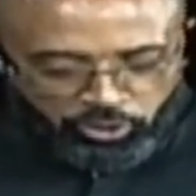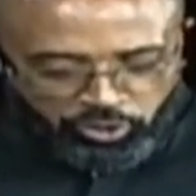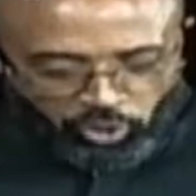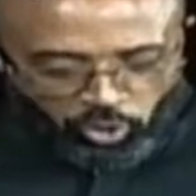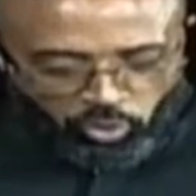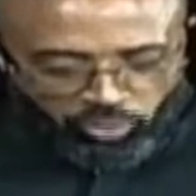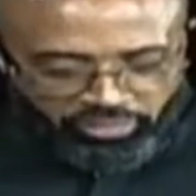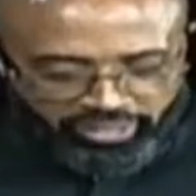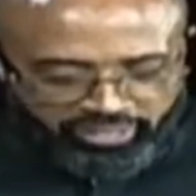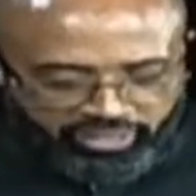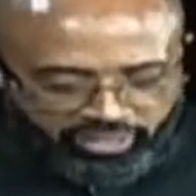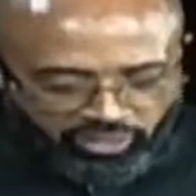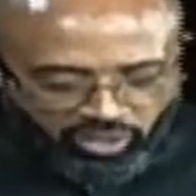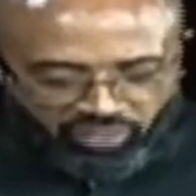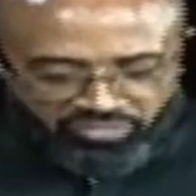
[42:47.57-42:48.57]
So they
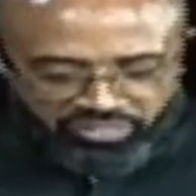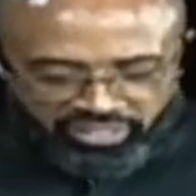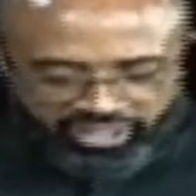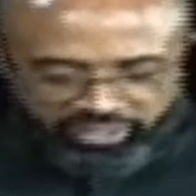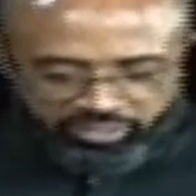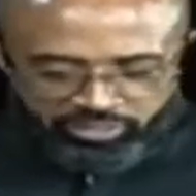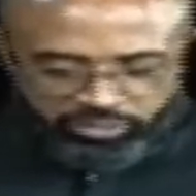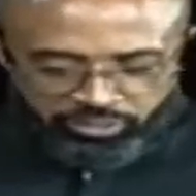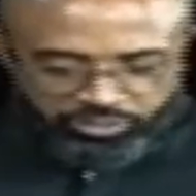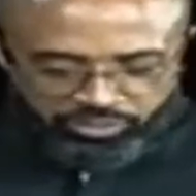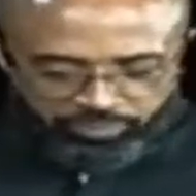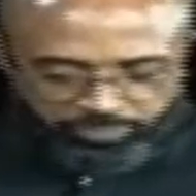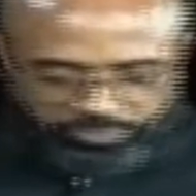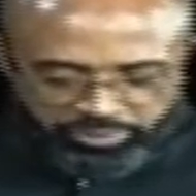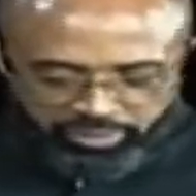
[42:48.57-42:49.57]
cut off the
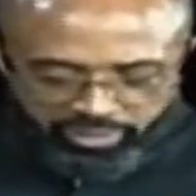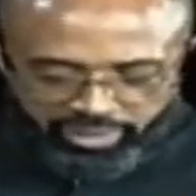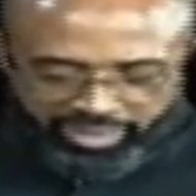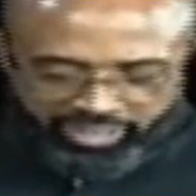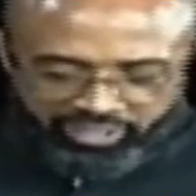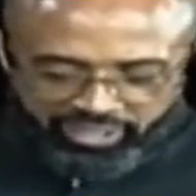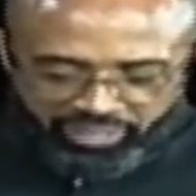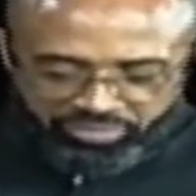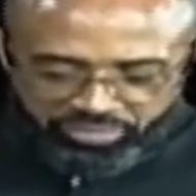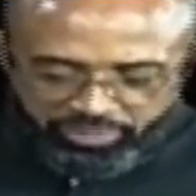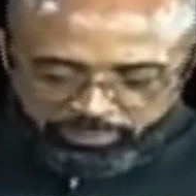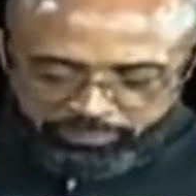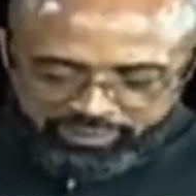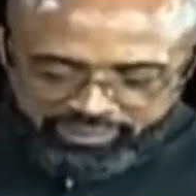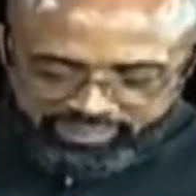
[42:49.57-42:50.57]
anchors and
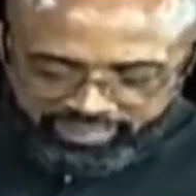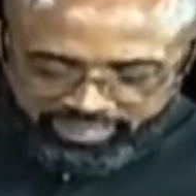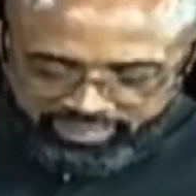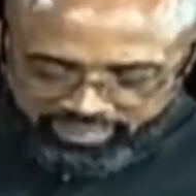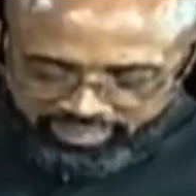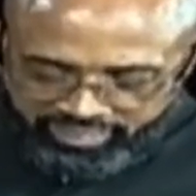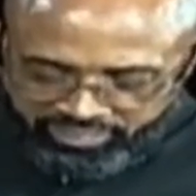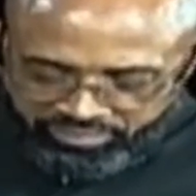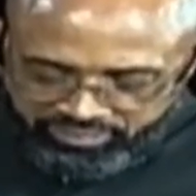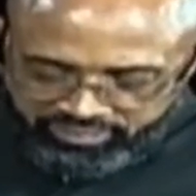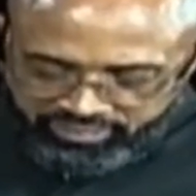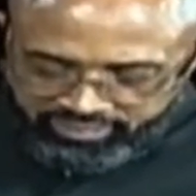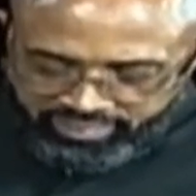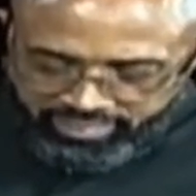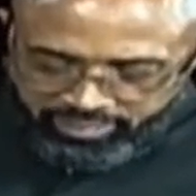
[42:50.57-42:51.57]
let them sink in
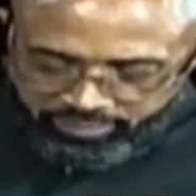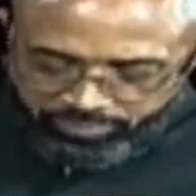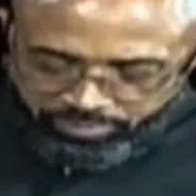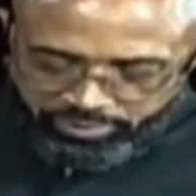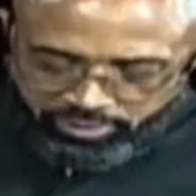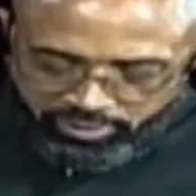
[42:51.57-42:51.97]
the sea.